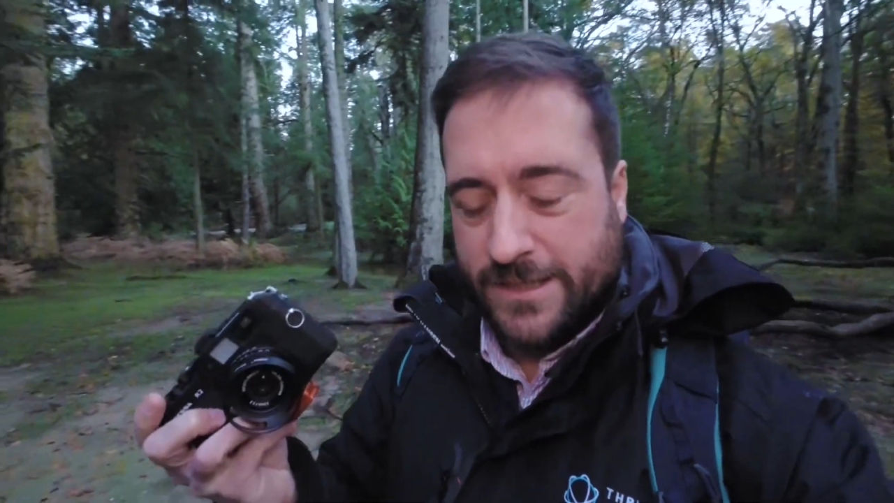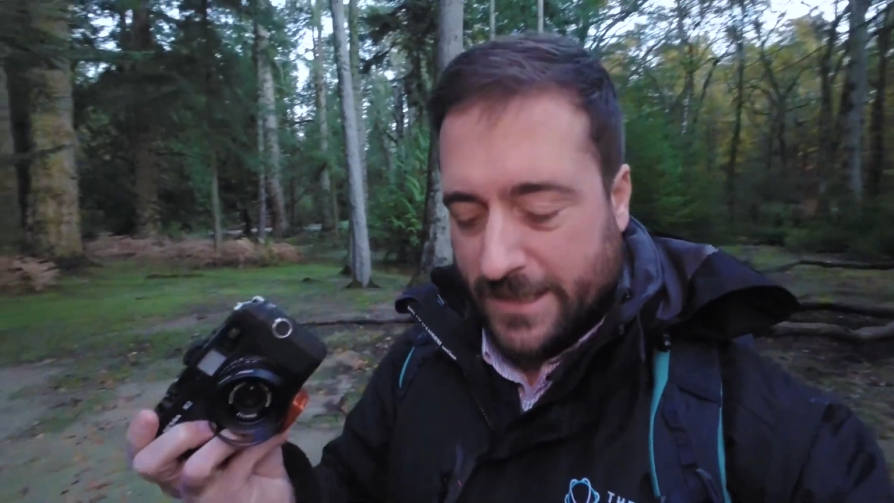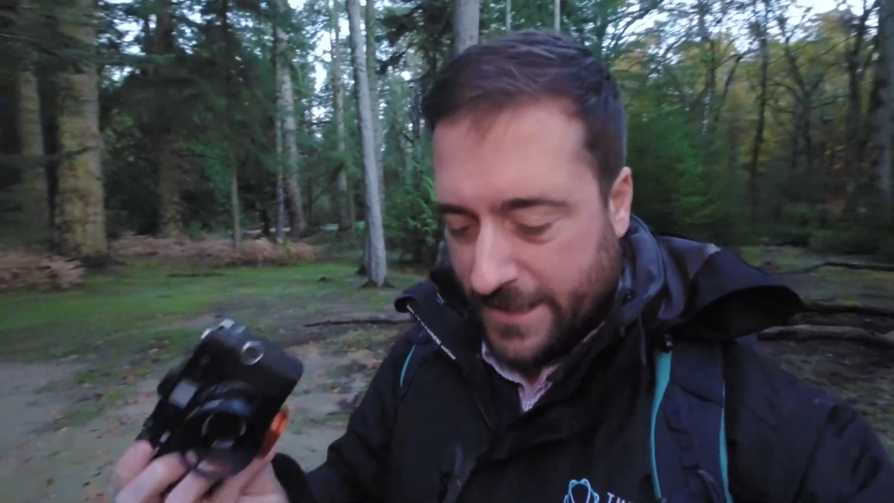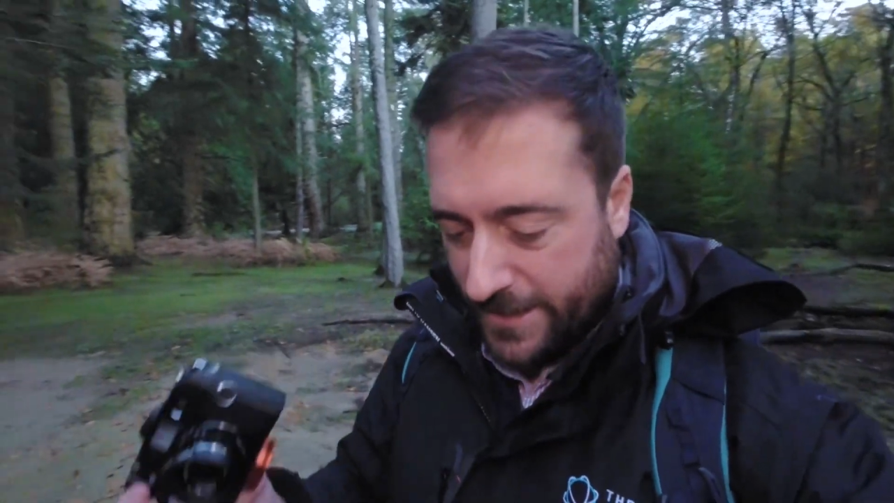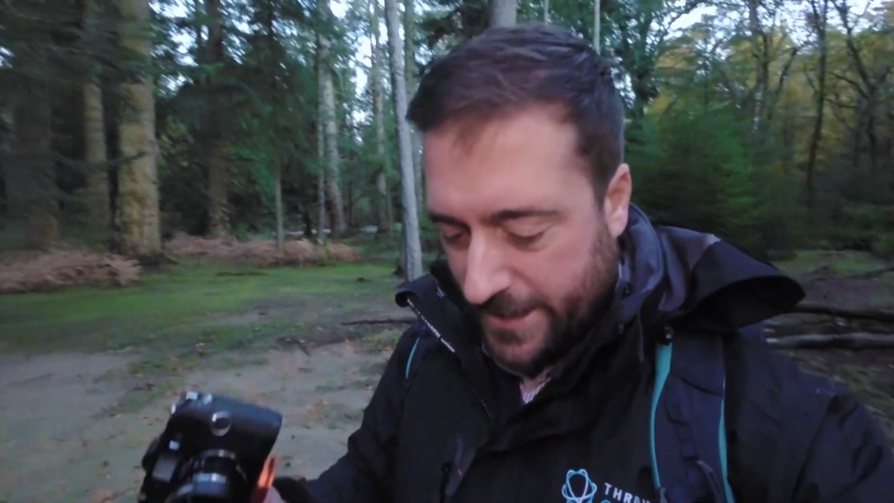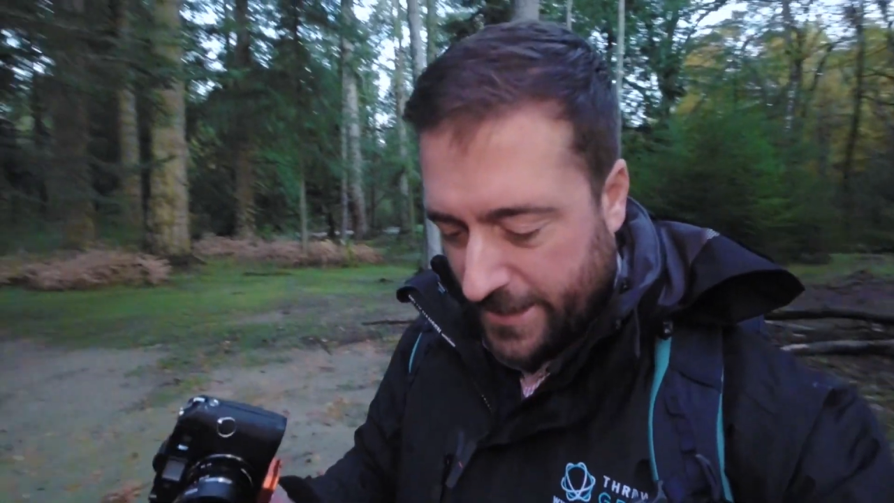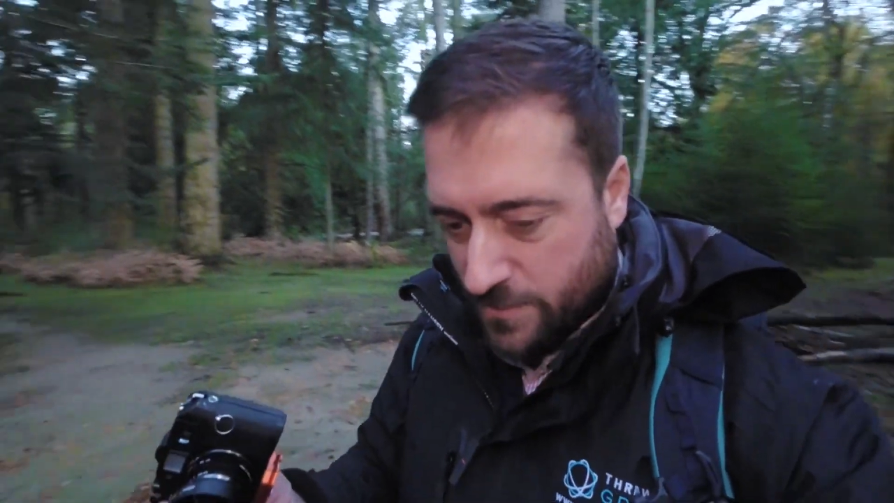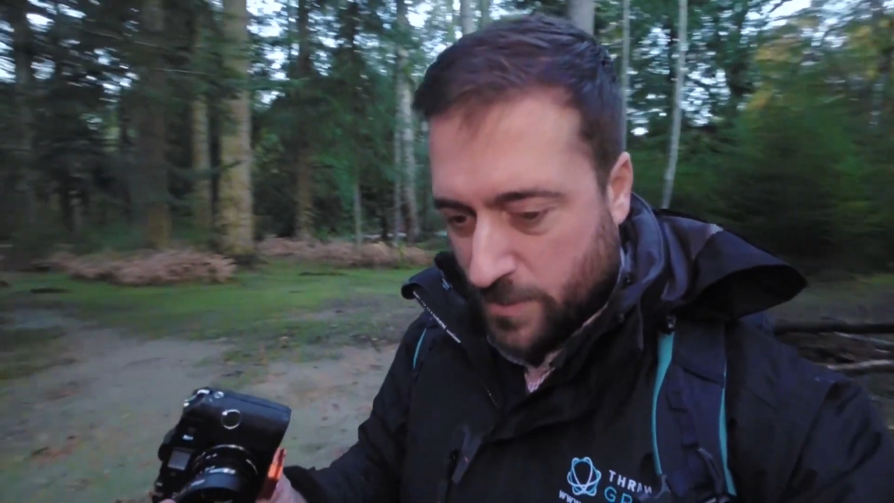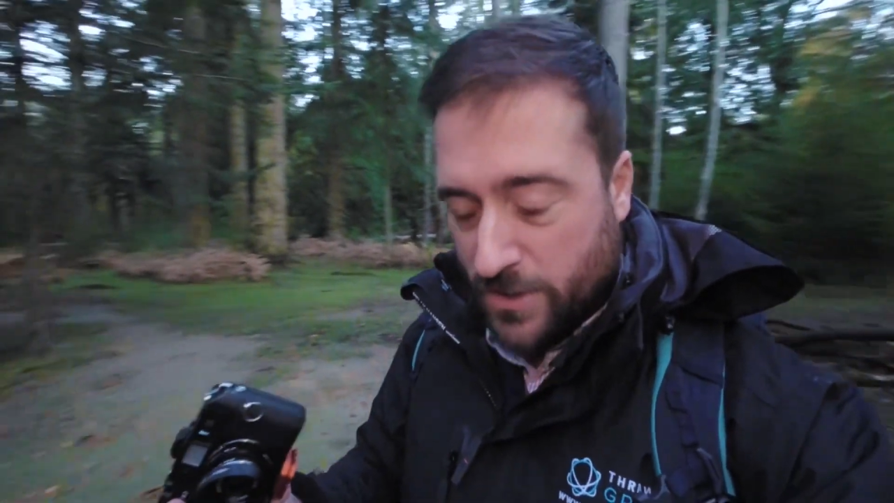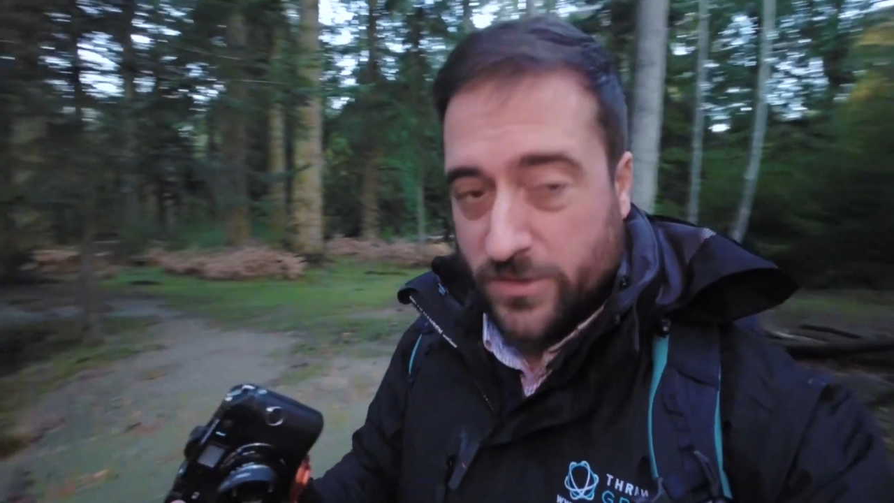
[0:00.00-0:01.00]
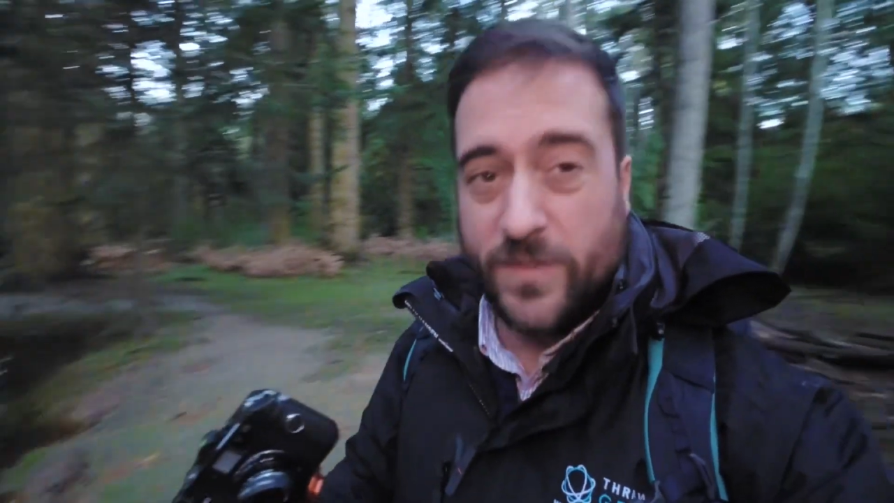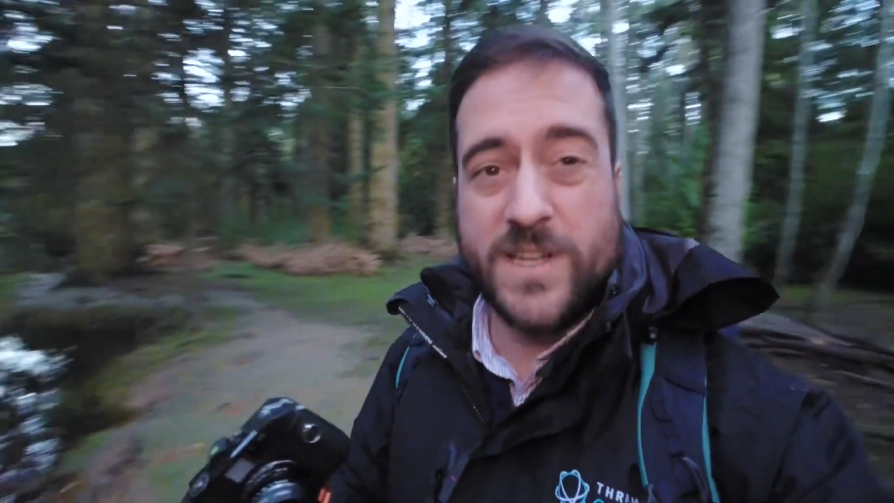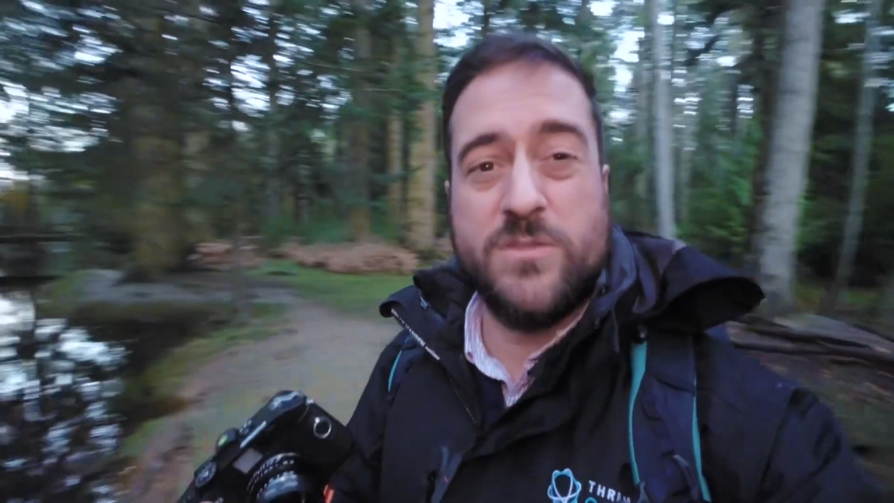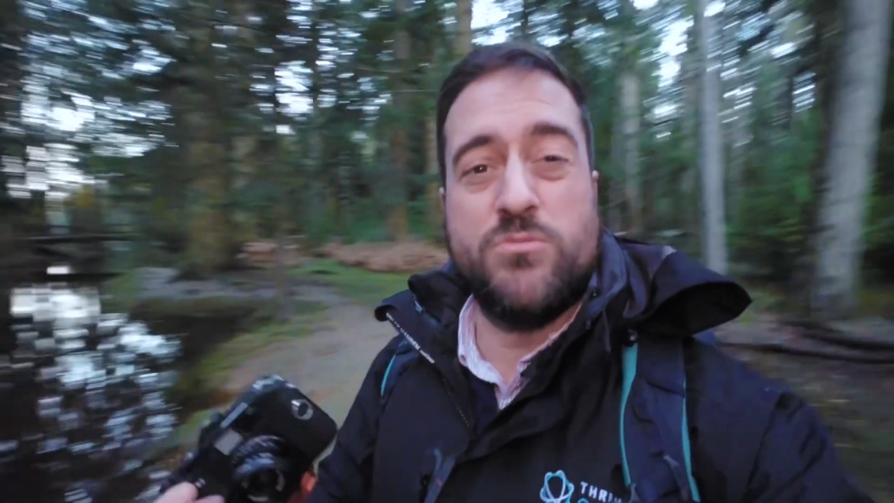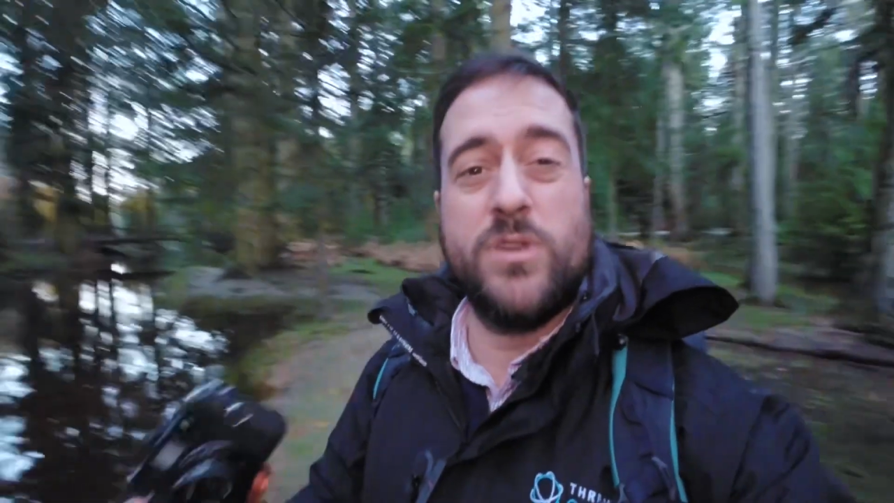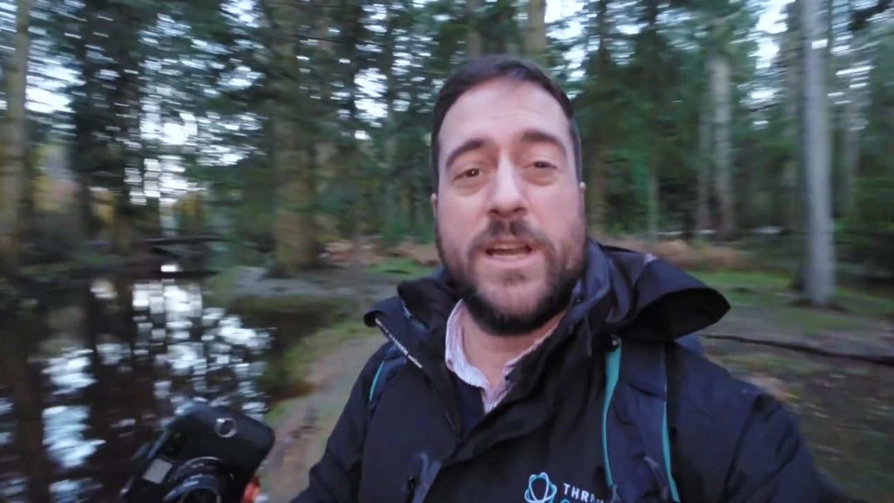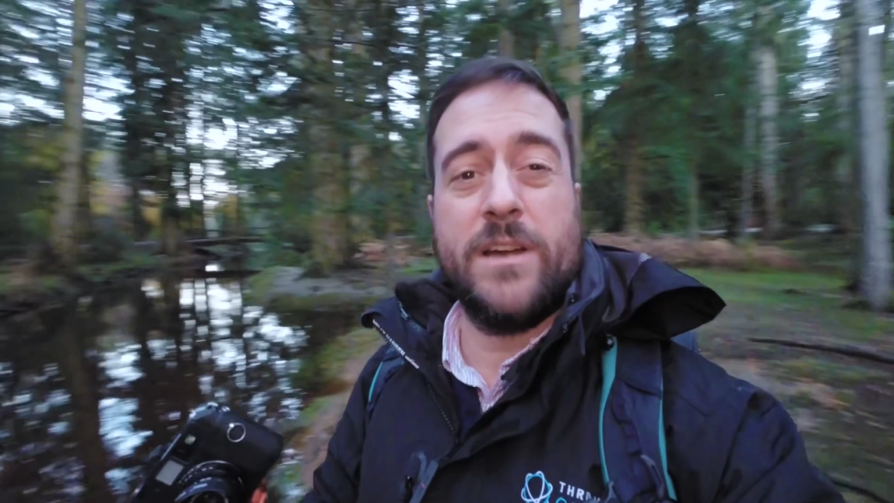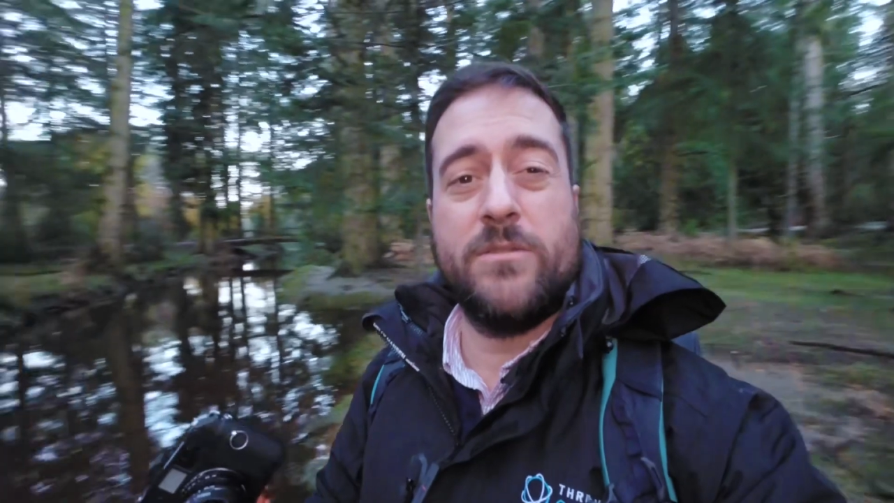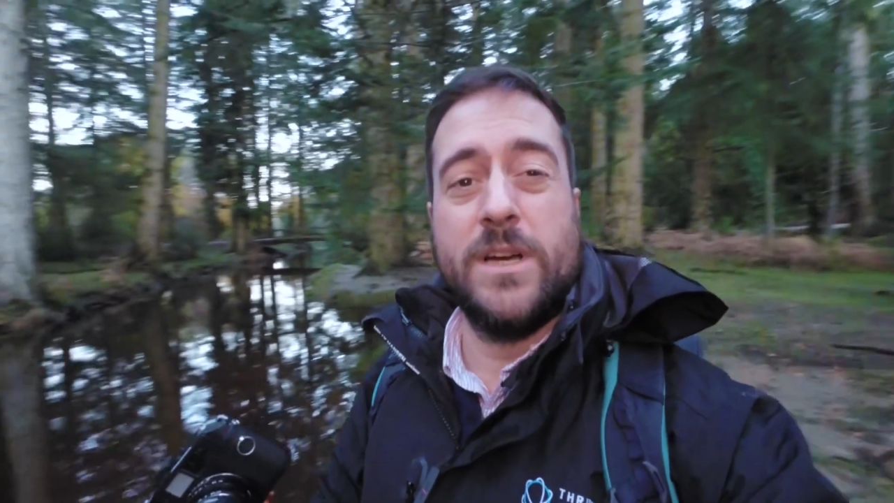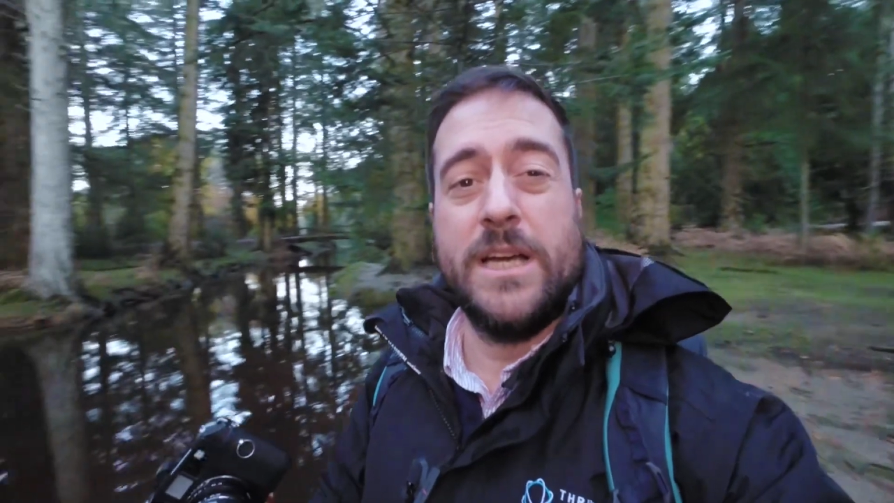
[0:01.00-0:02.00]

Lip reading: and that is because I've actually run out